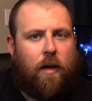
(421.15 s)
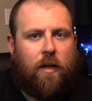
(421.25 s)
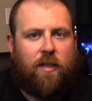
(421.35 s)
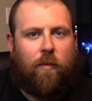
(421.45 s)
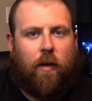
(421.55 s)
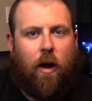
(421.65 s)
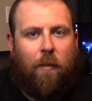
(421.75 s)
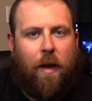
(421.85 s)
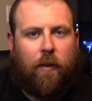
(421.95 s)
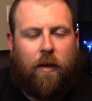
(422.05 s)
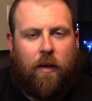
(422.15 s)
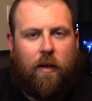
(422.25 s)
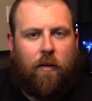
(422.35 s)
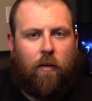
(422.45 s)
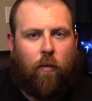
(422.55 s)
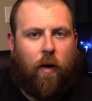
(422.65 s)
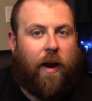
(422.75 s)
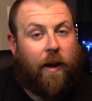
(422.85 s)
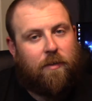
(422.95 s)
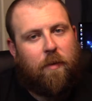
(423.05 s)
So it automatically,
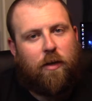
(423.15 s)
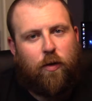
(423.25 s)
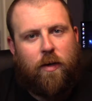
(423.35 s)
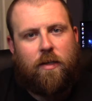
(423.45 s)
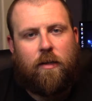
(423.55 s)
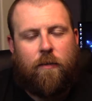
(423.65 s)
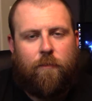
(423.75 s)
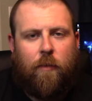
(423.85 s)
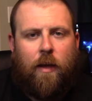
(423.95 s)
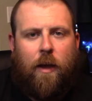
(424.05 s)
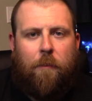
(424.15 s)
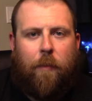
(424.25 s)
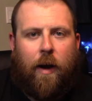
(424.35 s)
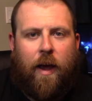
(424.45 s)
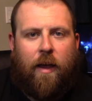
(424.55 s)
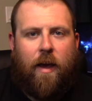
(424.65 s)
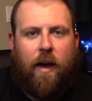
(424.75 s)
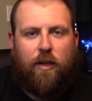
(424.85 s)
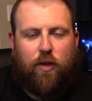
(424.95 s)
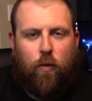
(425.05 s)
it gives me a choice, but
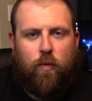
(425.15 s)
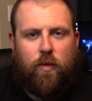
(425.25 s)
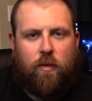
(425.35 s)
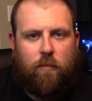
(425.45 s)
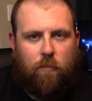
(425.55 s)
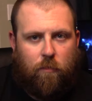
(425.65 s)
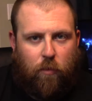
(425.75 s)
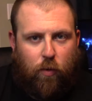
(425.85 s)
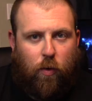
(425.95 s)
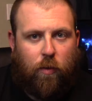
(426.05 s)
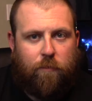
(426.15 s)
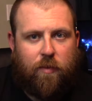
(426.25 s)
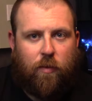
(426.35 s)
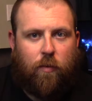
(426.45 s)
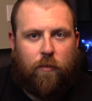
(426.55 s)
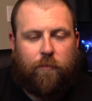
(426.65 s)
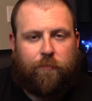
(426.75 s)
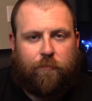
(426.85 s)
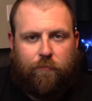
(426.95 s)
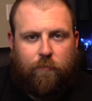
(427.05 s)
I chose Google, so
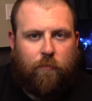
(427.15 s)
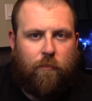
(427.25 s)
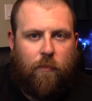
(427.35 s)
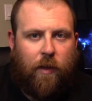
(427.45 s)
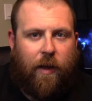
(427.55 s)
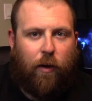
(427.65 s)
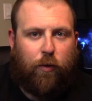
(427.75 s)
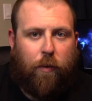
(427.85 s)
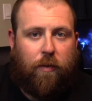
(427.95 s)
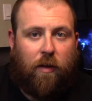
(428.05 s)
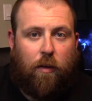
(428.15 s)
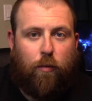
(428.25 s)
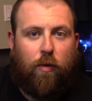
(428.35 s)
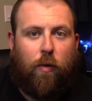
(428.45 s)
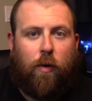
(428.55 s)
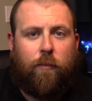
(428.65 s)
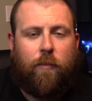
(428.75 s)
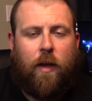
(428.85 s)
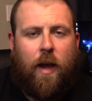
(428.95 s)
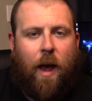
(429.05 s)
it'll do everything through Google.
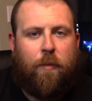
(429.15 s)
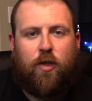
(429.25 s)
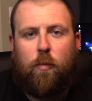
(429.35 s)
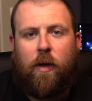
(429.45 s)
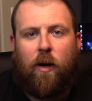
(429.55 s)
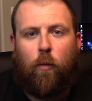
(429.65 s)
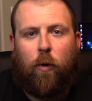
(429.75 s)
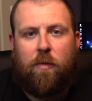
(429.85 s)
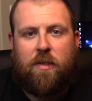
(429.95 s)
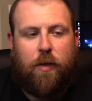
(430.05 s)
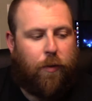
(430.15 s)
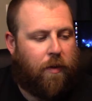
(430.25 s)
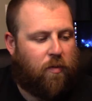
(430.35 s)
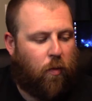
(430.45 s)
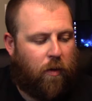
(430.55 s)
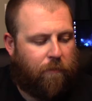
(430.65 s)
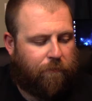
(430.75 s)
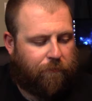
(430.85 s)
I'm assuming it'll work with Siri as well.